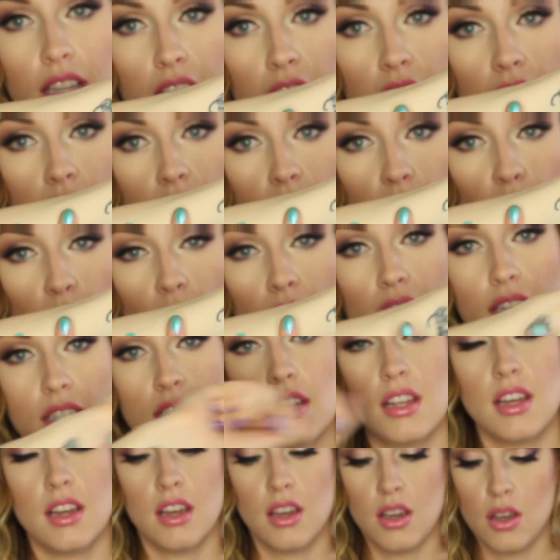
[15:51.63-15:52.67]
Like,
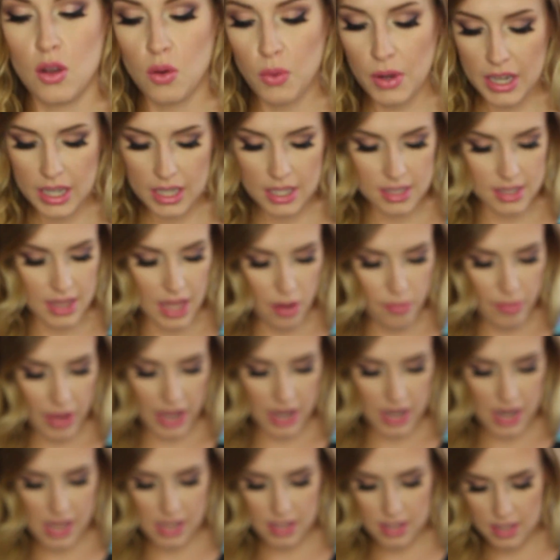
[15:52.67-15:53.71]
what? What is that
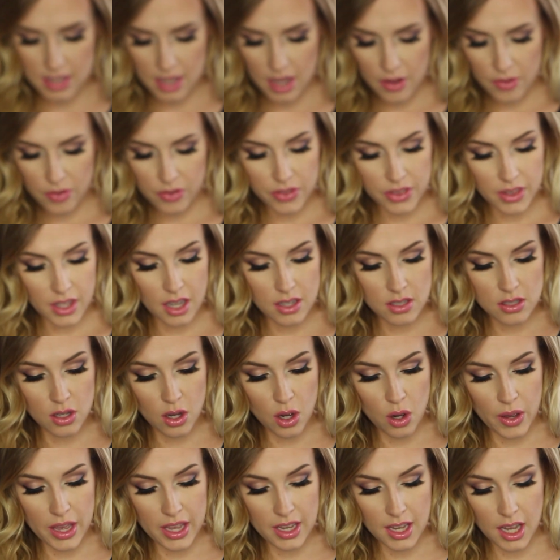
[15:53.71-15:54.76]
madness?
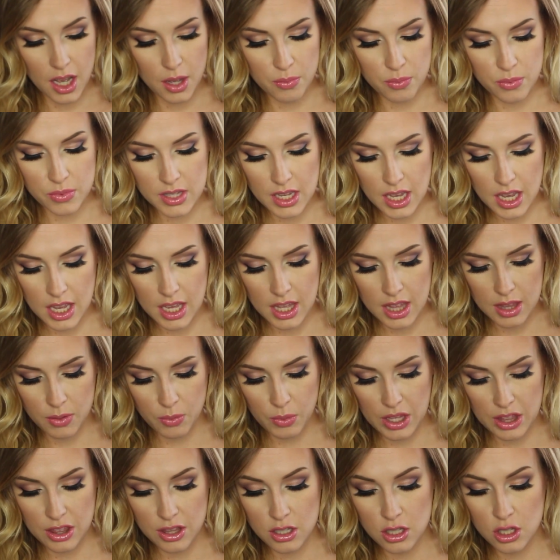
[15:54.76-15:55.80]
So it comes in
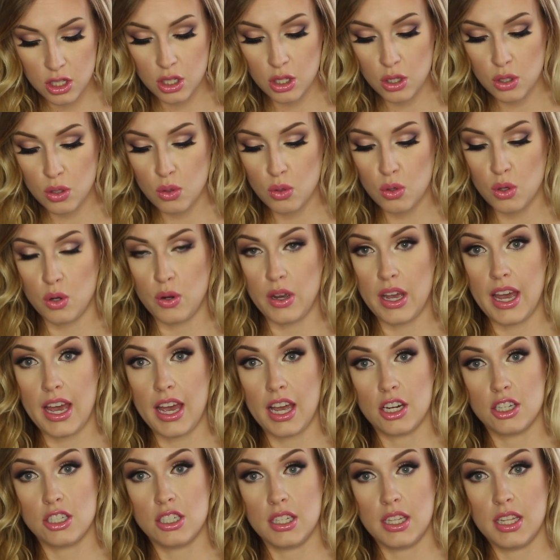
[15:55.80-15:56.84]
with two,
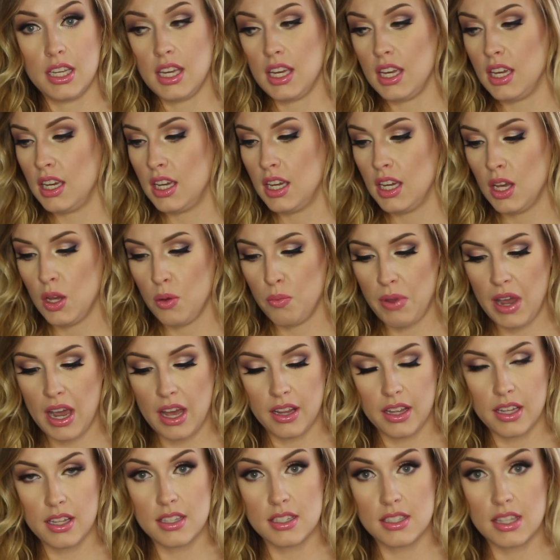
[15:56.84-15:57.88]
actually,
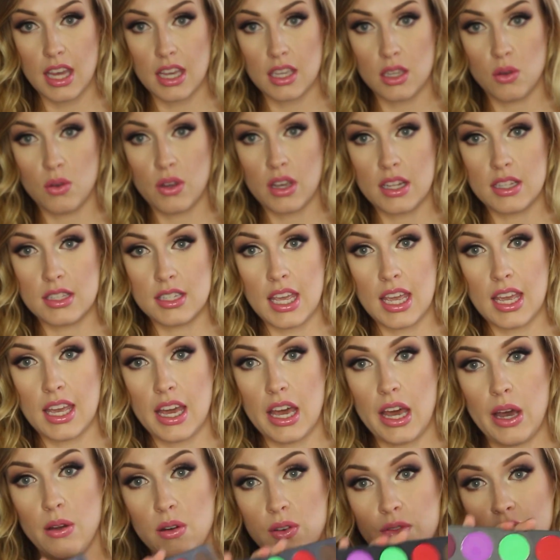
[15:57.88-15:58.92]
palettes that you can take
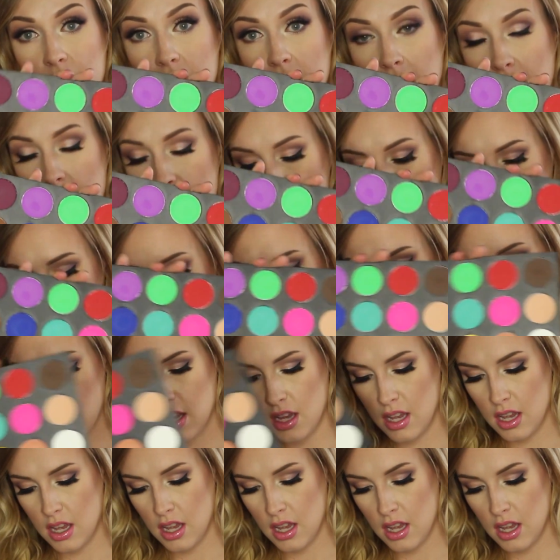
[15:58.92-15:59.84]
out of the case.